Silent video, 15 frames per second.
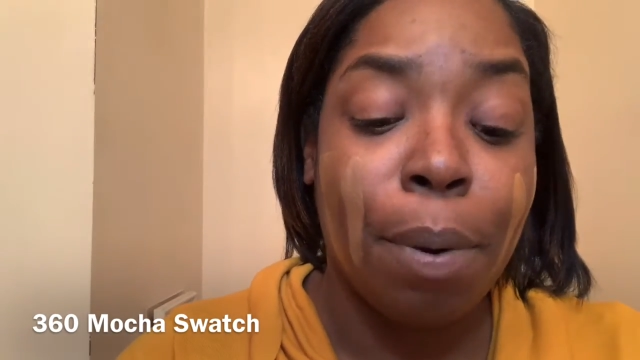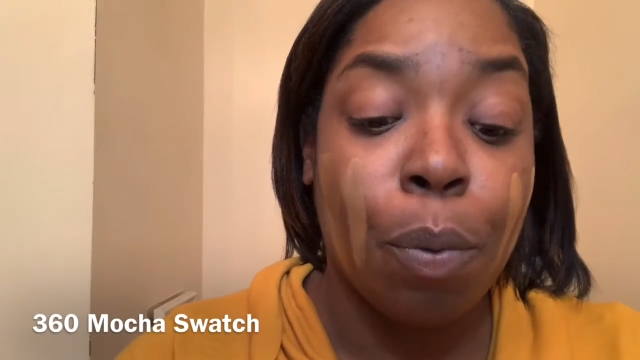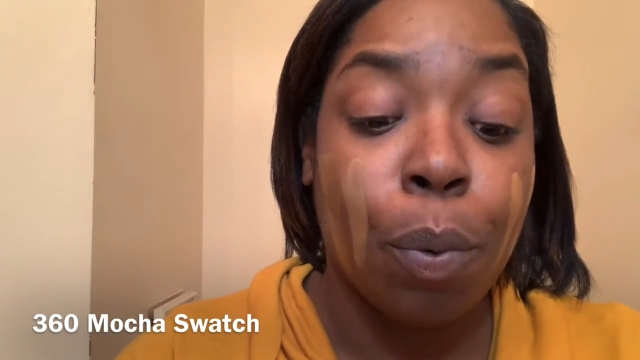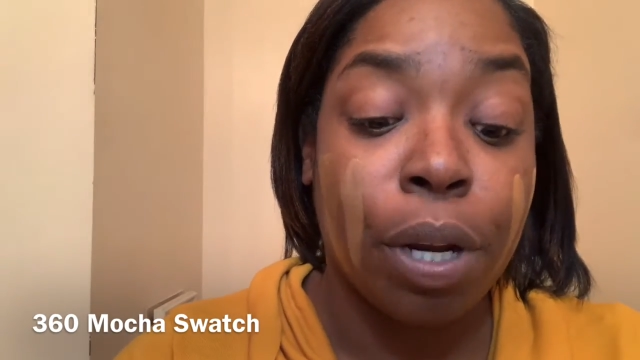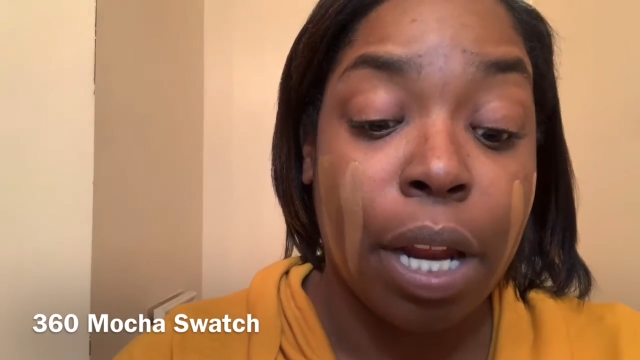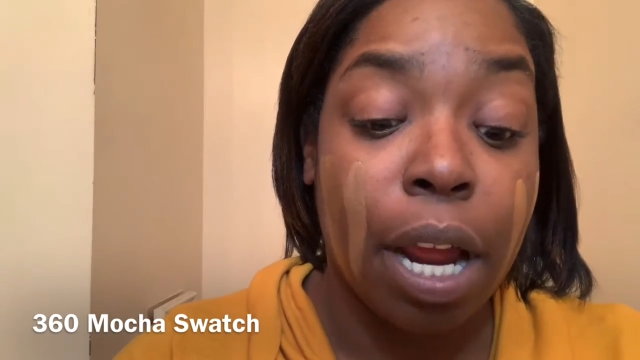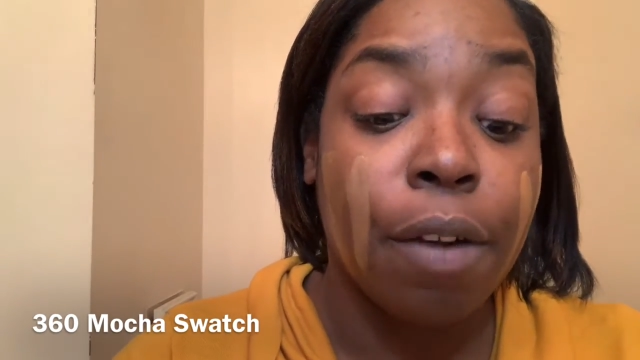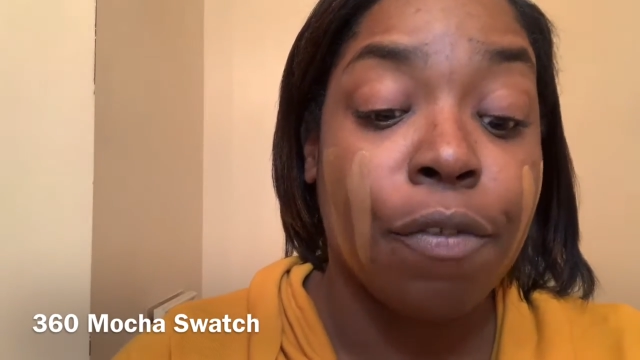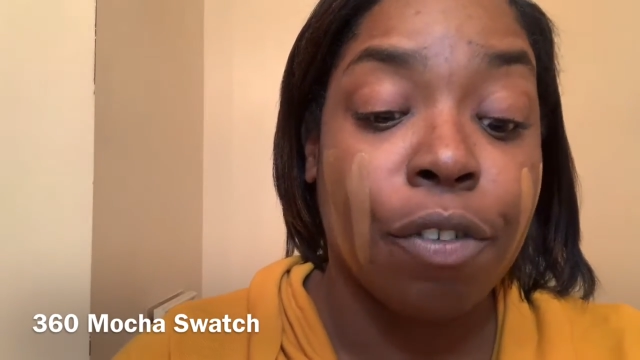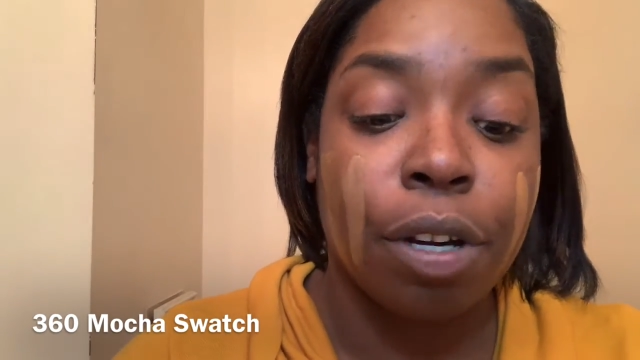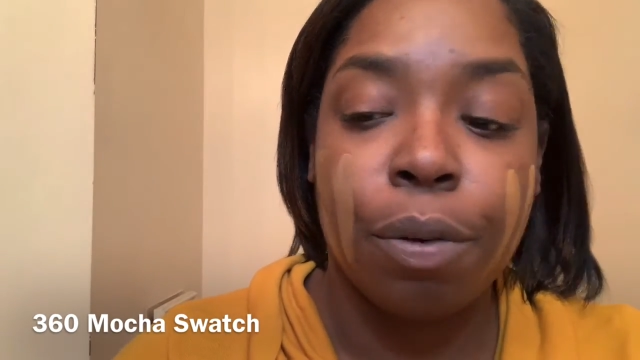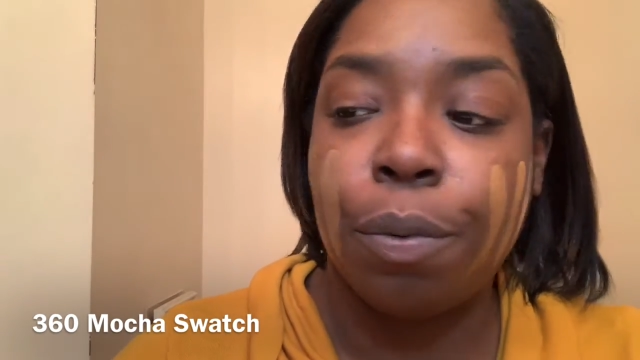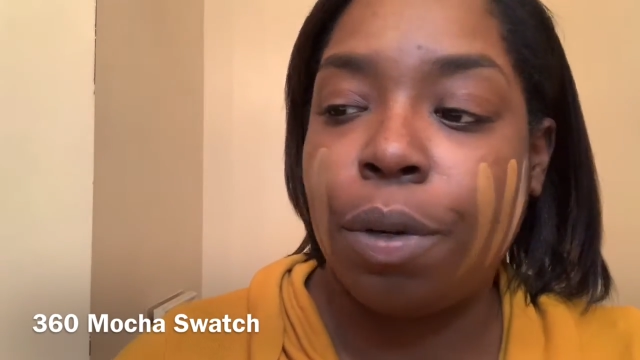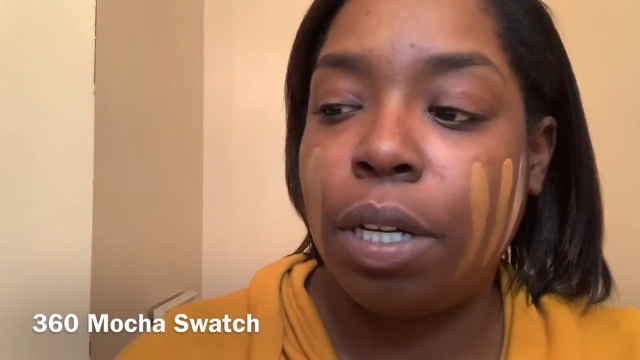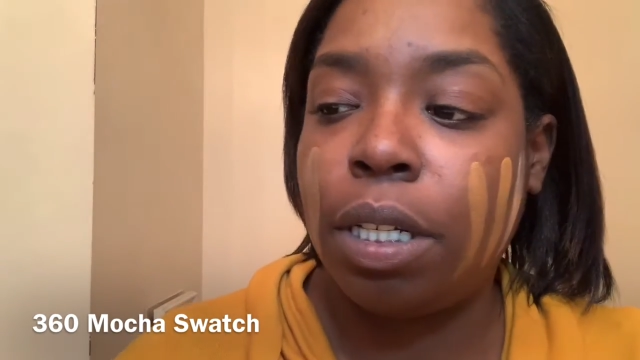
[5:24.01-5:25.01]
but whatever
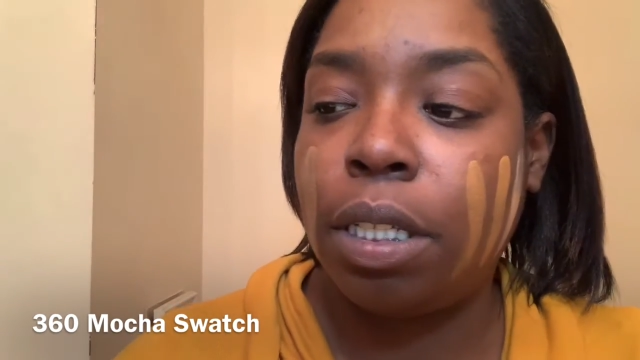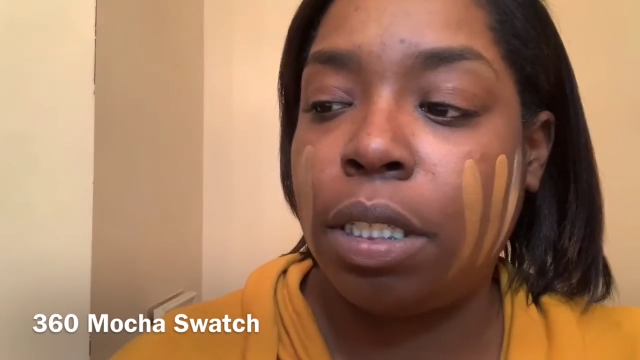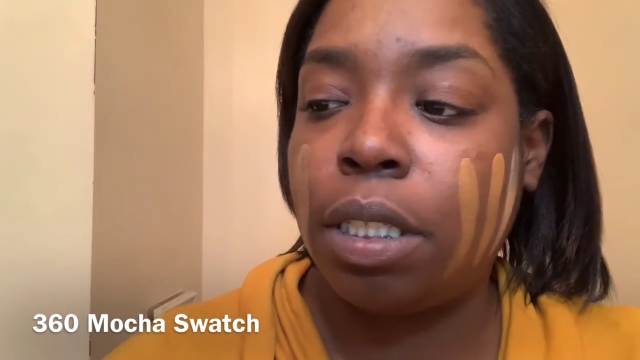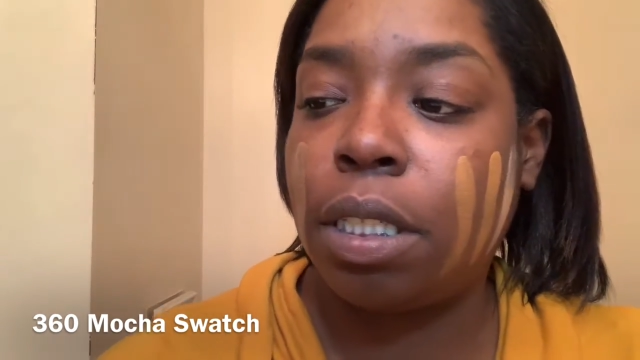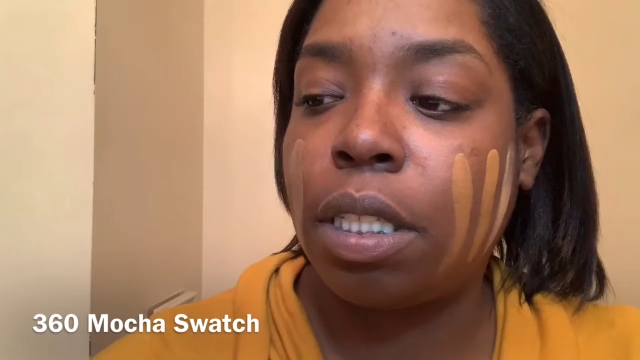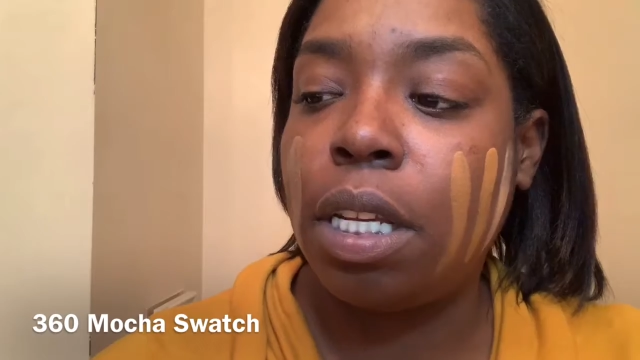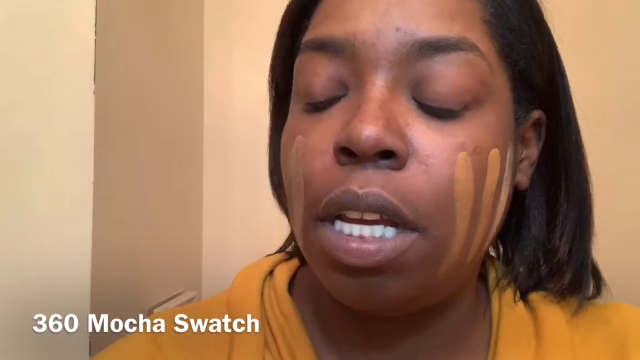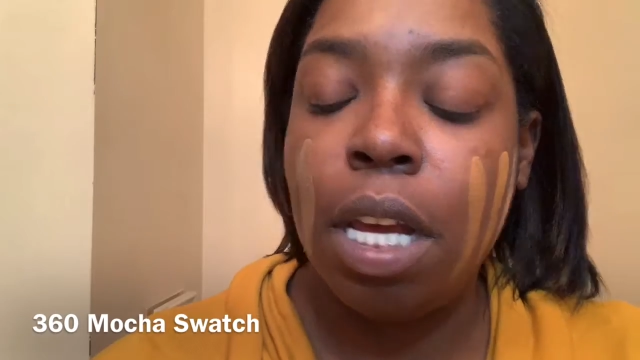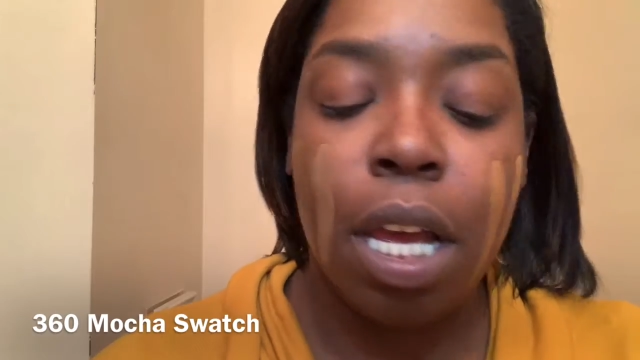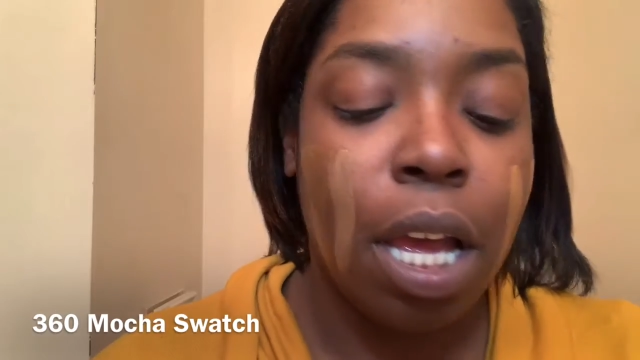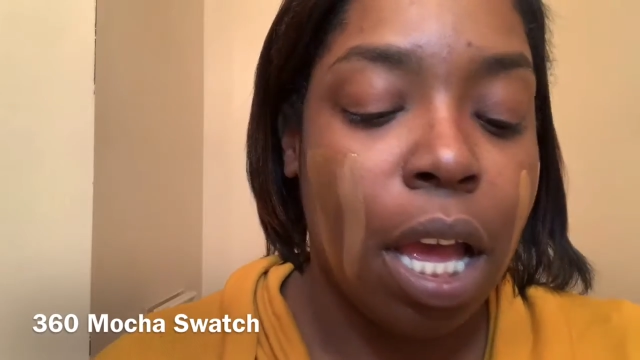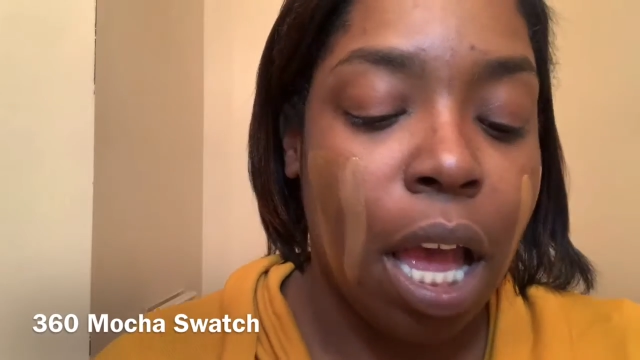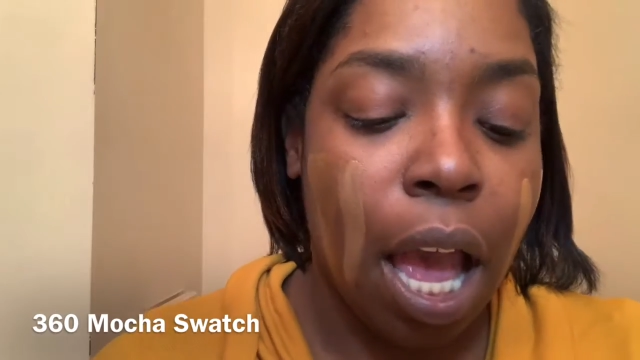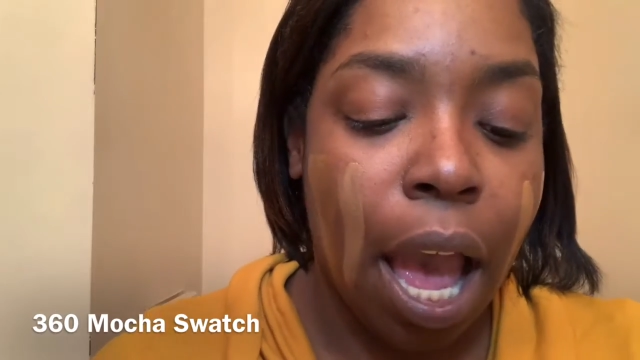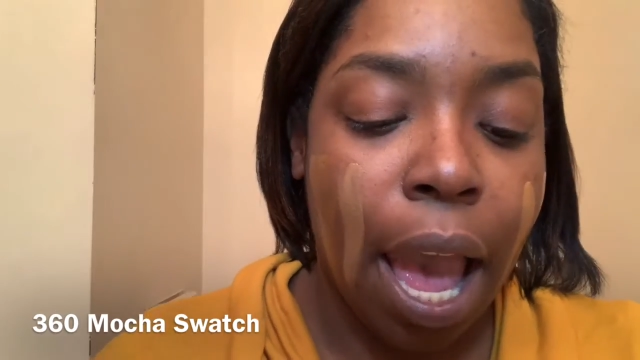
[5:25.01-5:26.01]
it was,
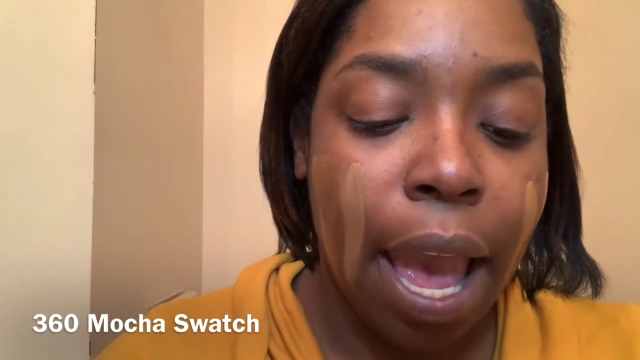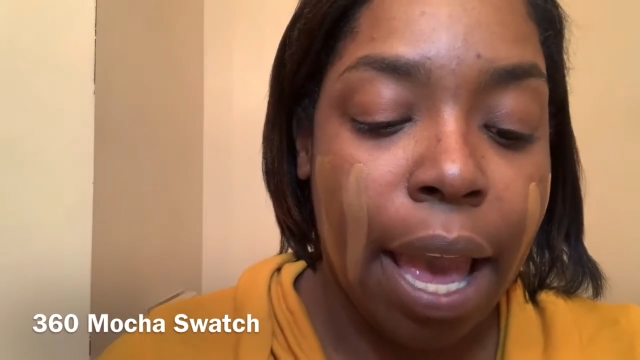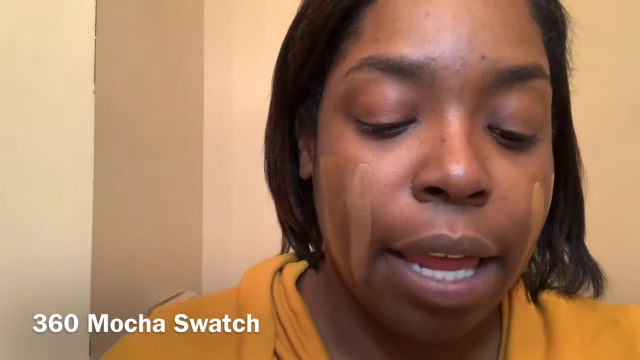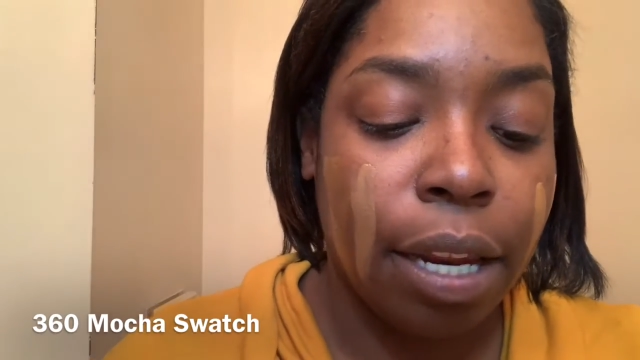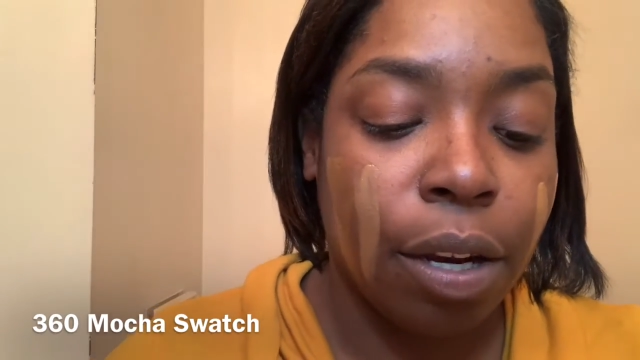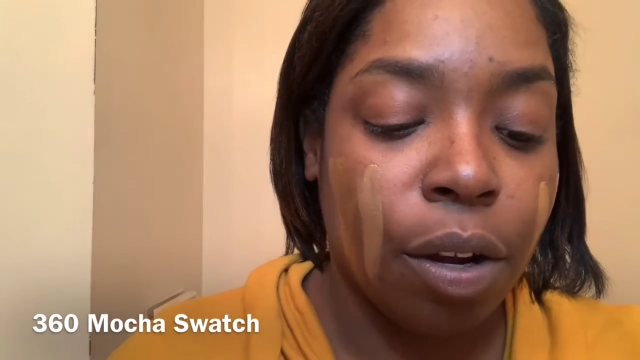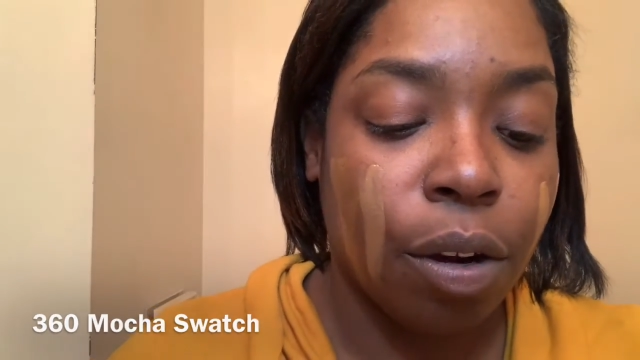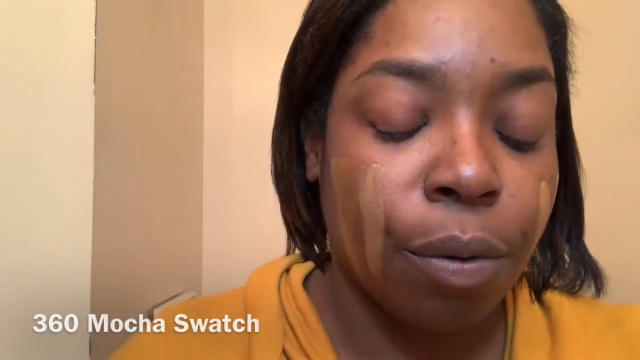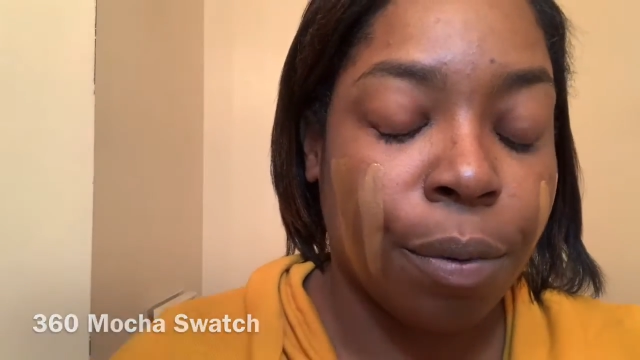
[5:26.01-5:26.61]
I had it all